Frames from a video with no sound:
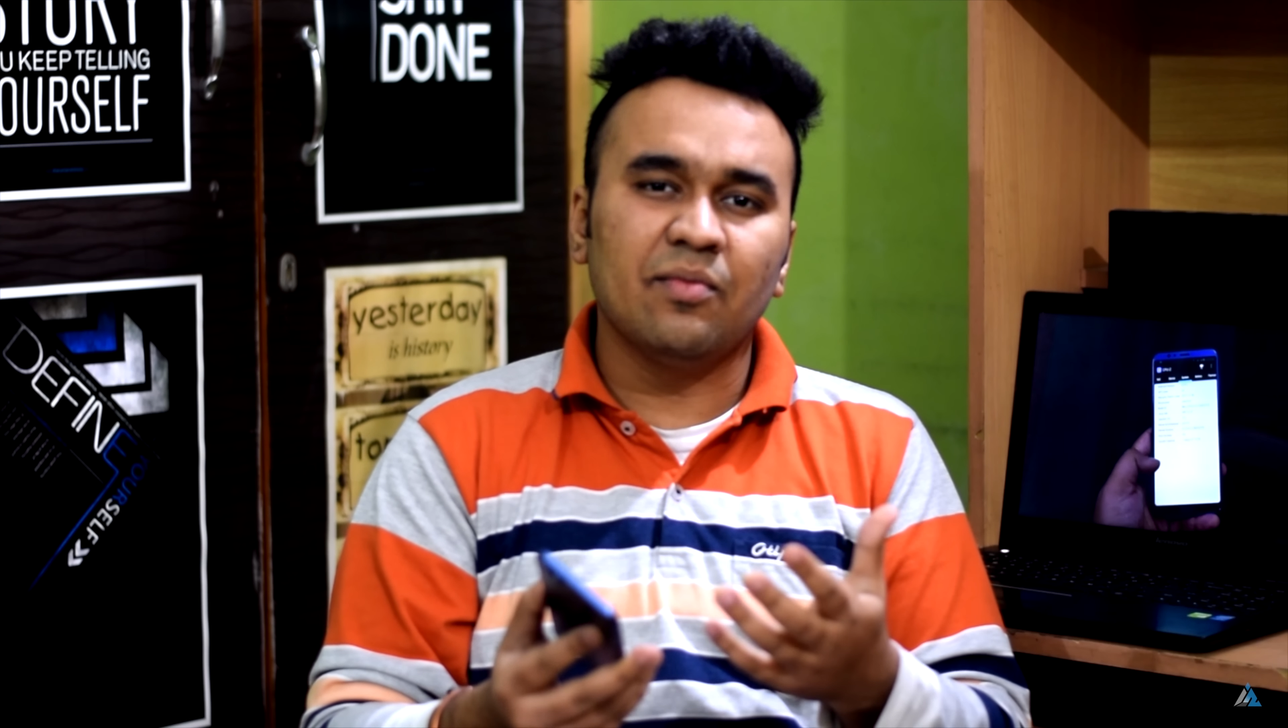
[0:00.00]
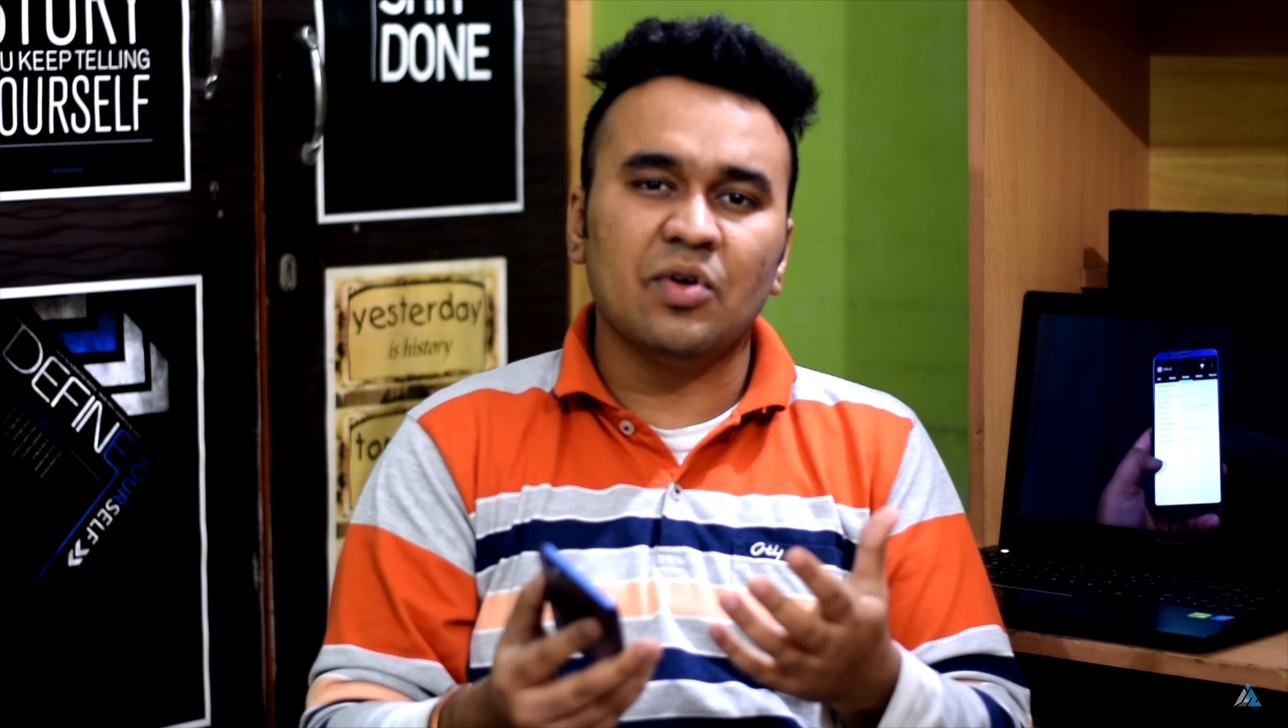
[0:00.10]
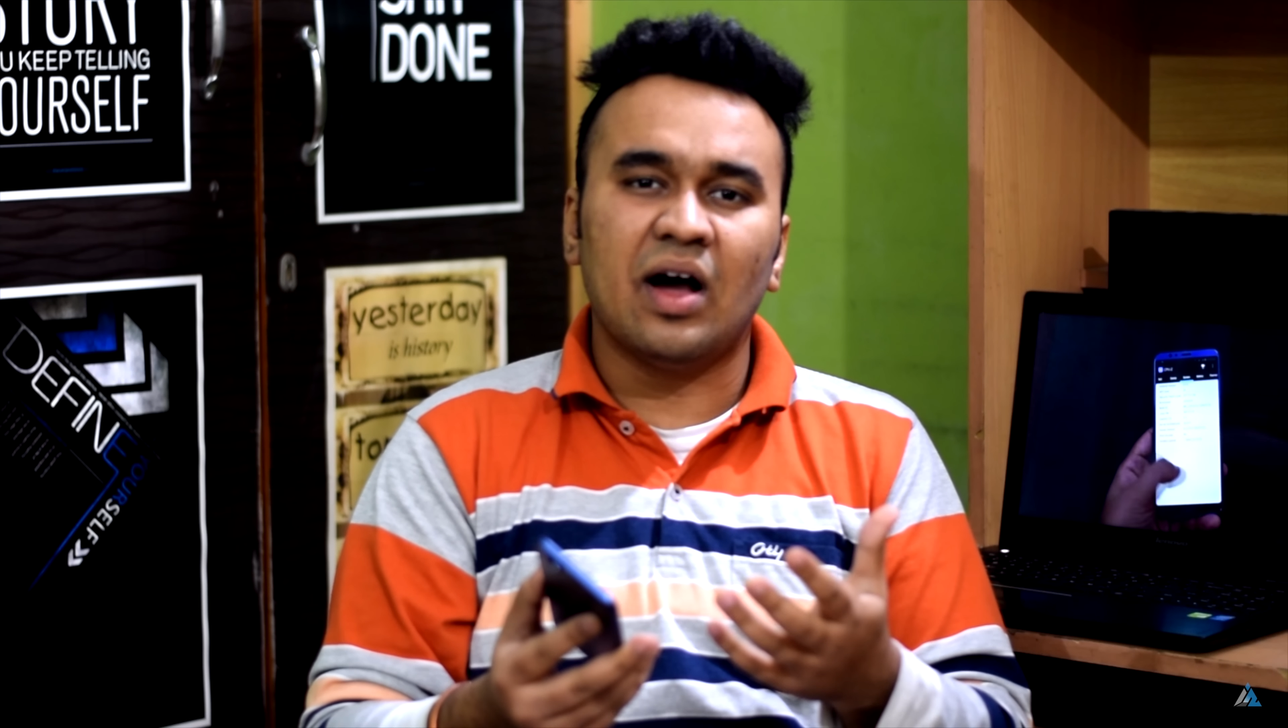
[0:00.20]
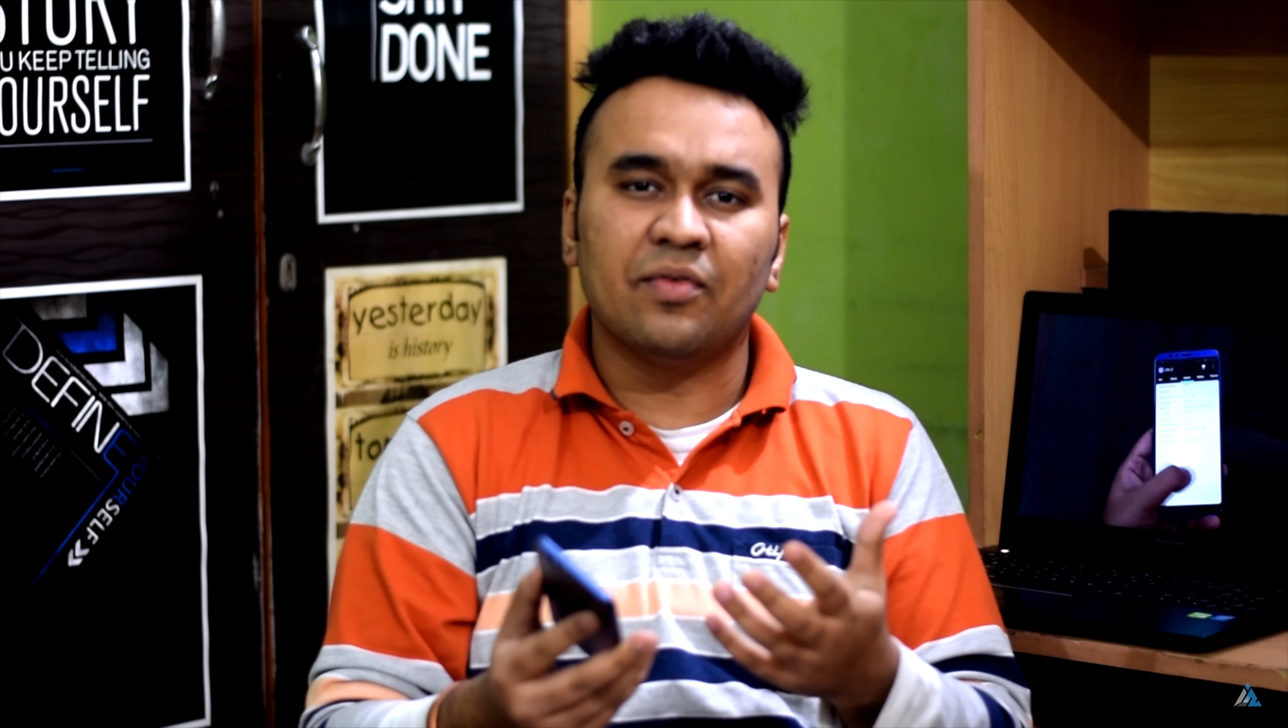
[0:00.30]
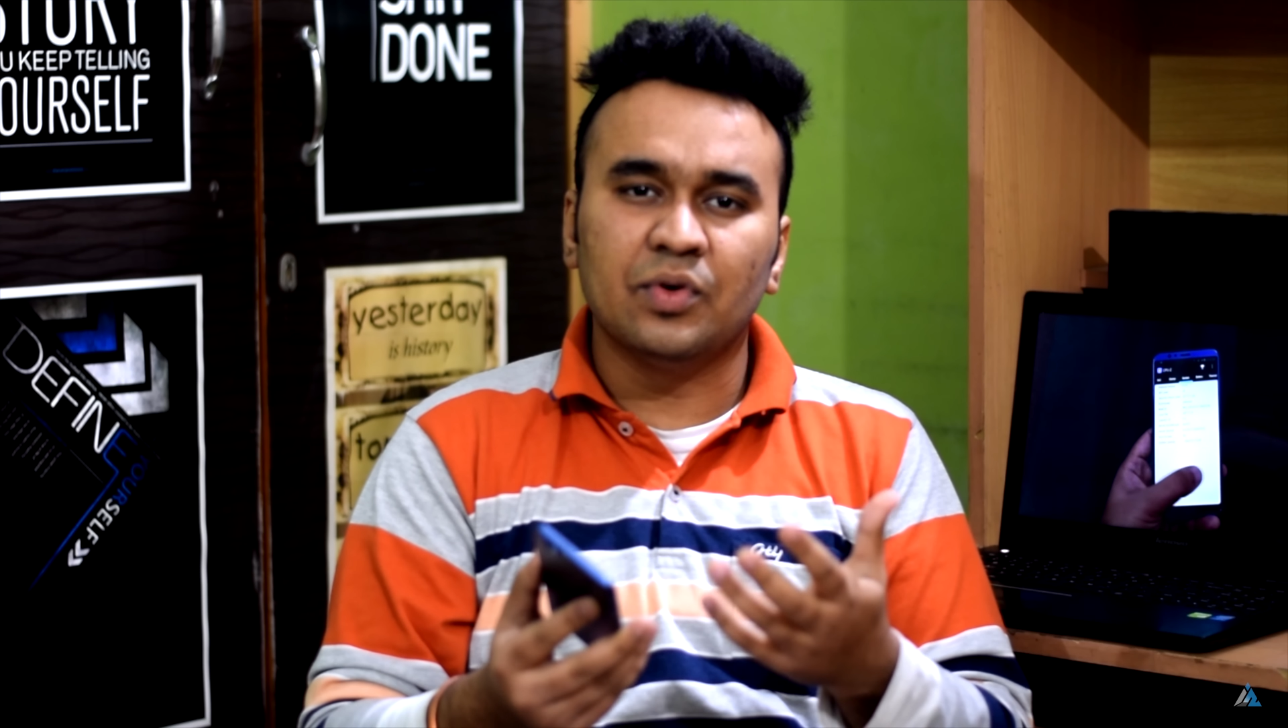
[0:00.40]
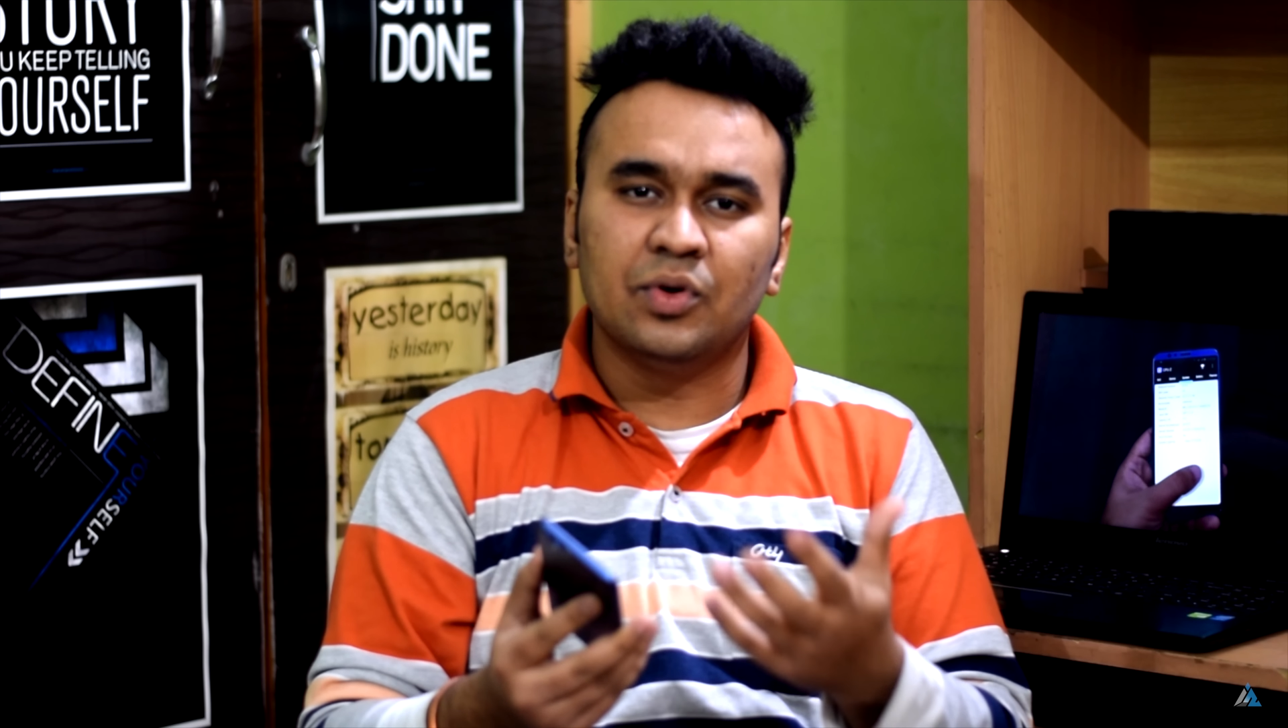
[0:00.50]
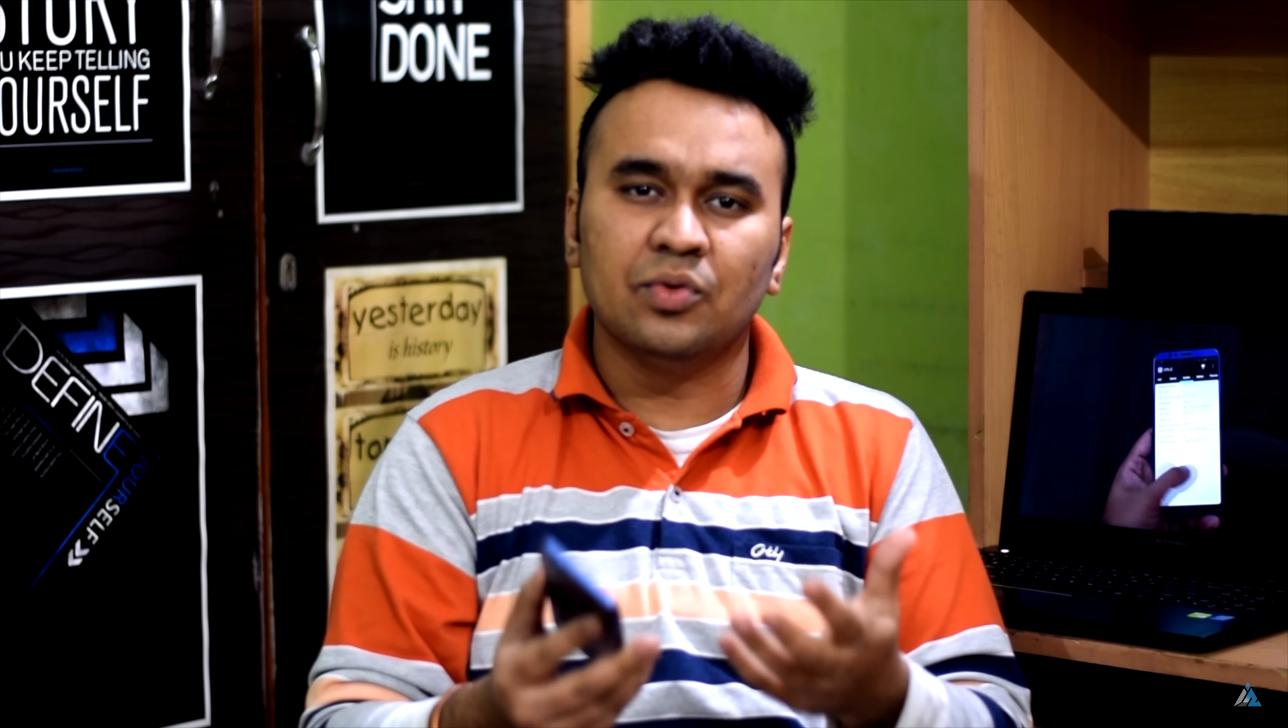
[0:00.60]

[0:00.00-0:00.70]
you have to